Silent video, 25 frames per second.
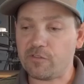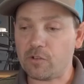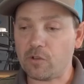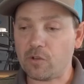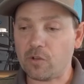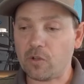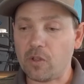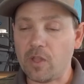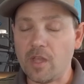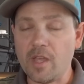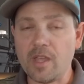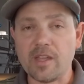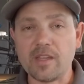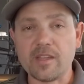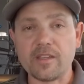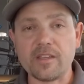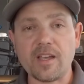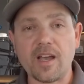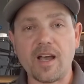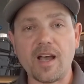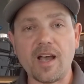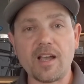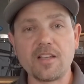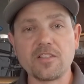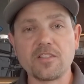full.
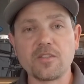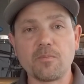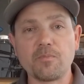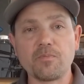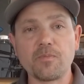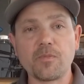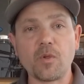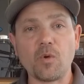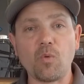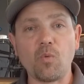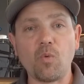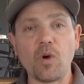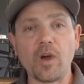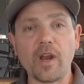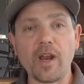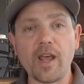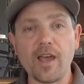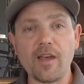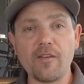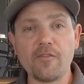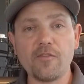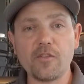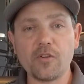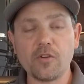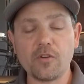Guys,
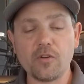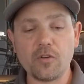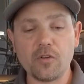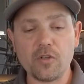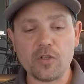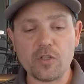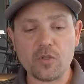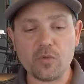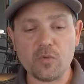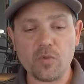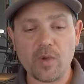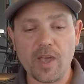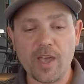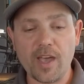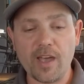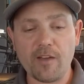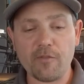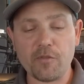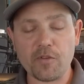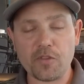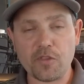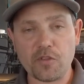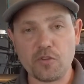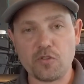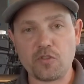whatever you
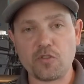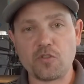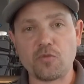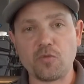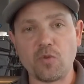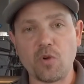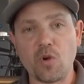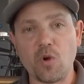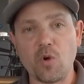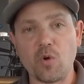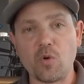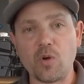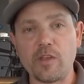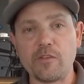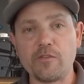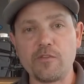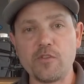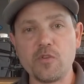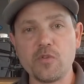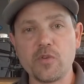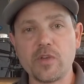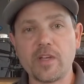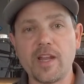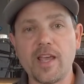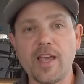have with your drone, if
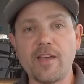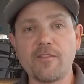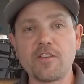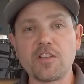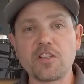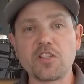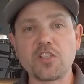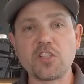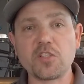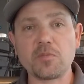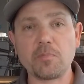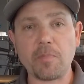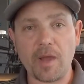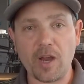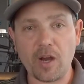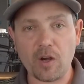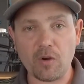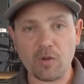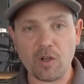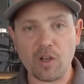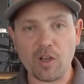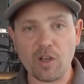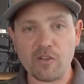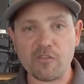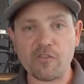you can have a
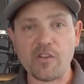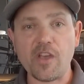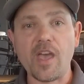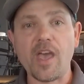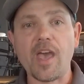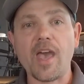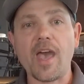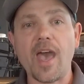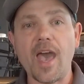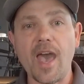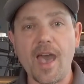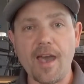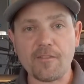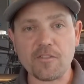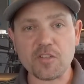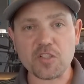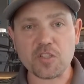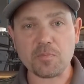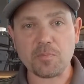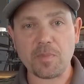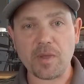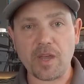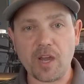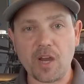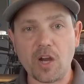spare of, have a
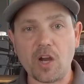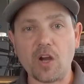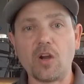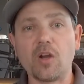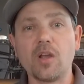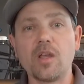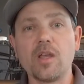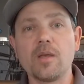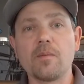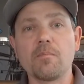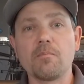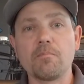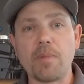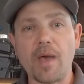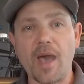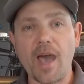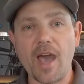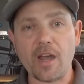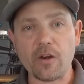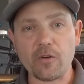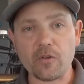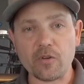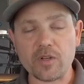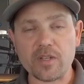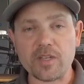spare.
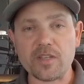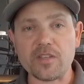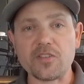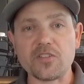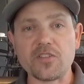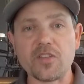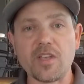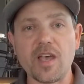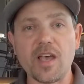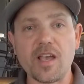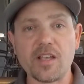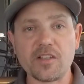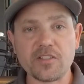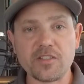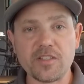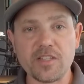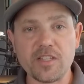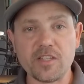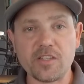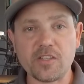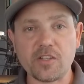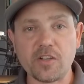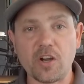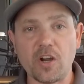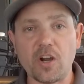Batteries,
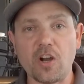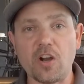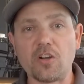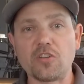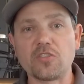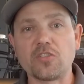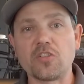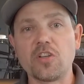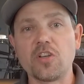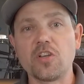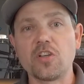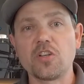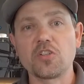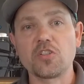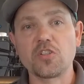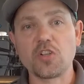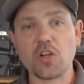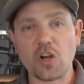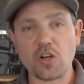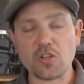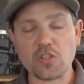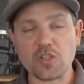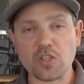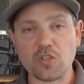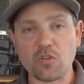SD cards,
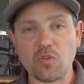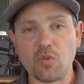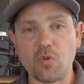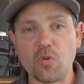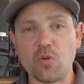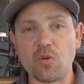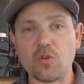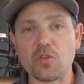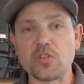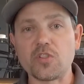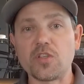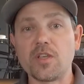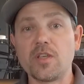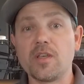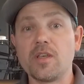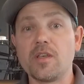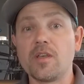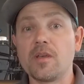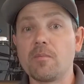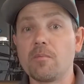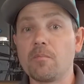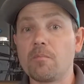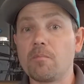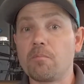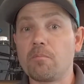charging cords,
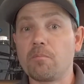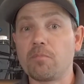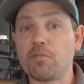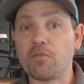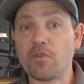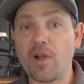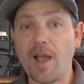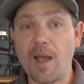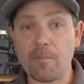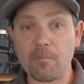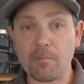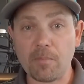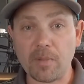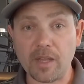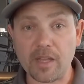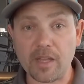prop